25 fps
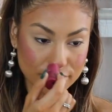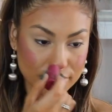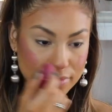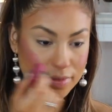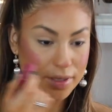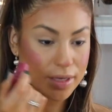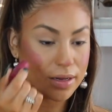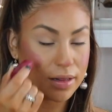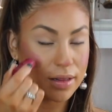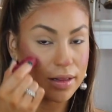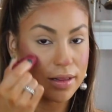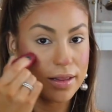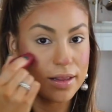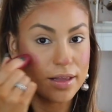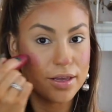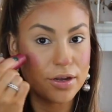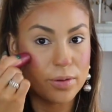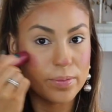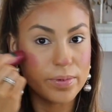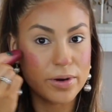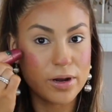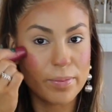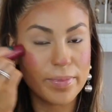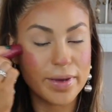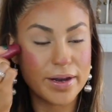And a little
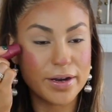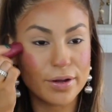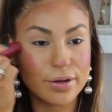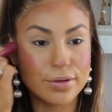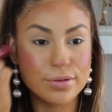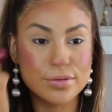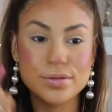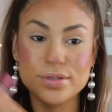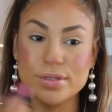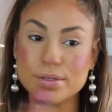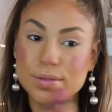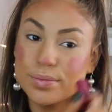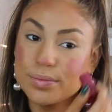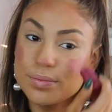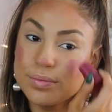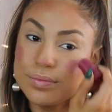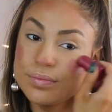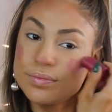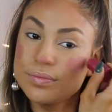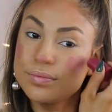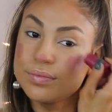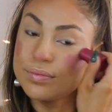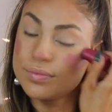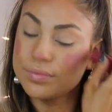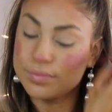bit on my nose.
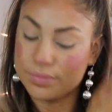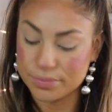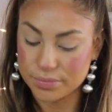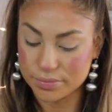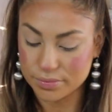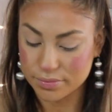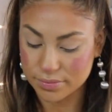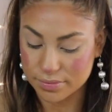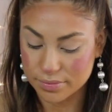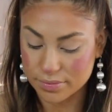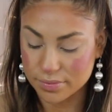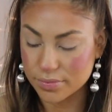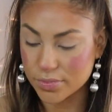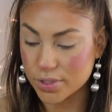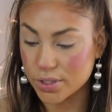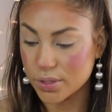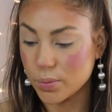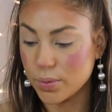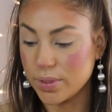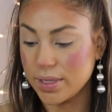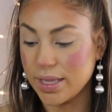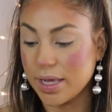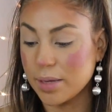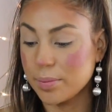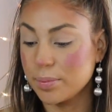
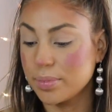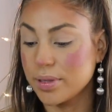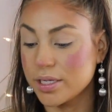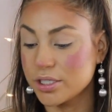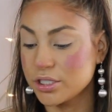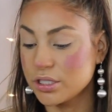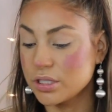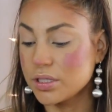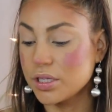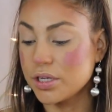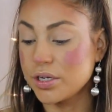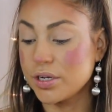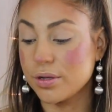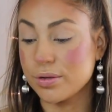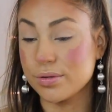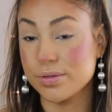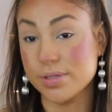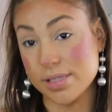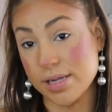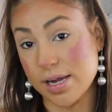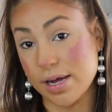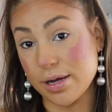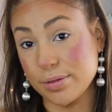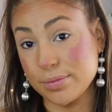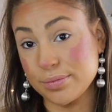We like blush in the
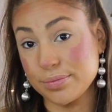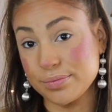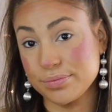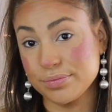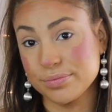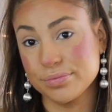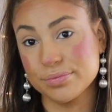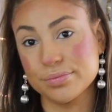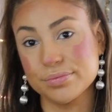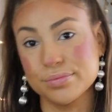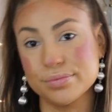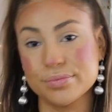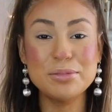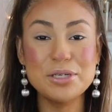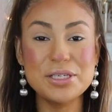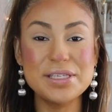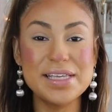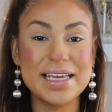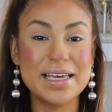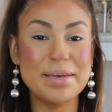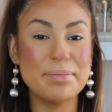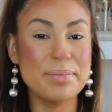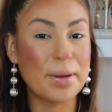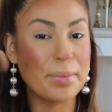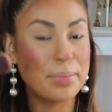nose now. I'm just
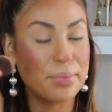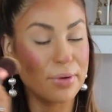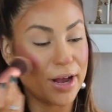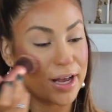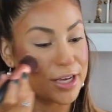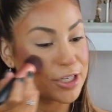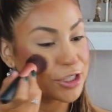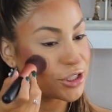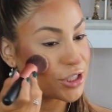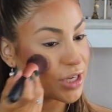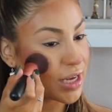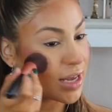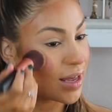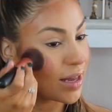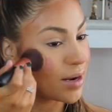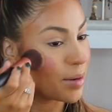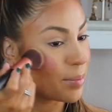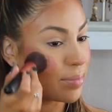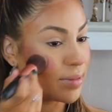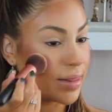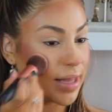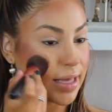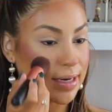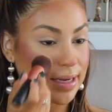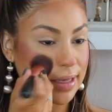taking my brush and
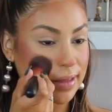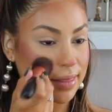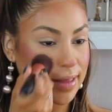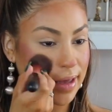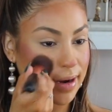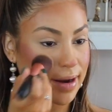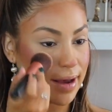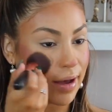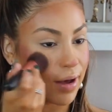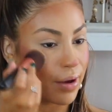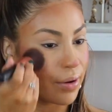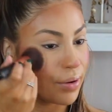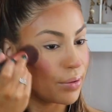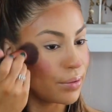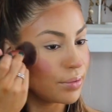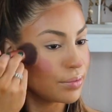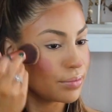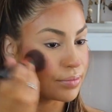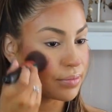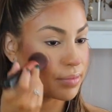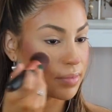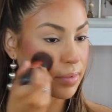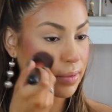blending that out.